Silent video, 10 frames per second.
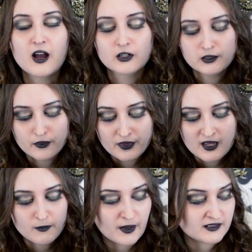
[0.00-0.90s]

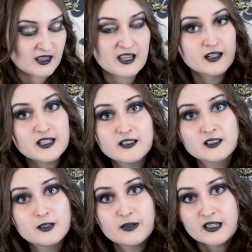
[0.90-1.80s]
clothing, but they can
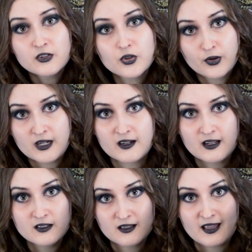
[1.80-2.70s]
easily be integrated
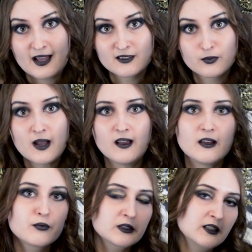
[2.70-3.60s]
into that as well.
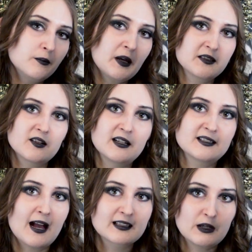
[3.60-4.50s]
It really depends on
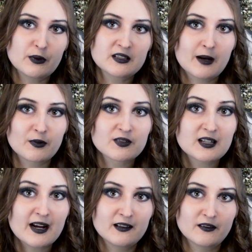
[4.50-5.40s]
exactly what type of
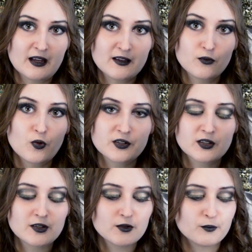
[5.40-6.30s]
style that you want to
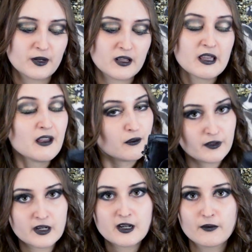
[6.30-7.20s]
do, but
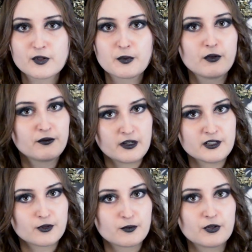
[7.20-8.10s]
very comfortable, very
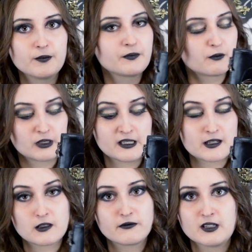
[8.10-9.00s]
durable. Really, I
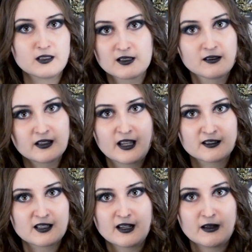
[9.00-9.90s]
love these. Can't
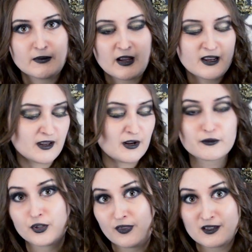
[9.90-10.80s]
say enough
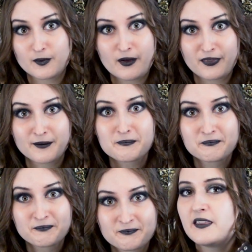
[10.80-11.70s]
good things about them.
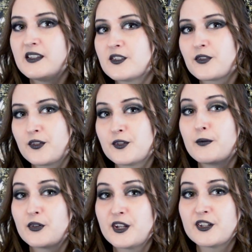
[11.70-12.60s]
These are the
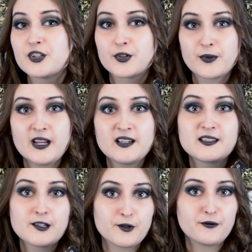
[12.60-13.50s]
Demonia Charade
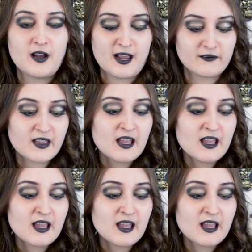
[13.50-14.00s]
05.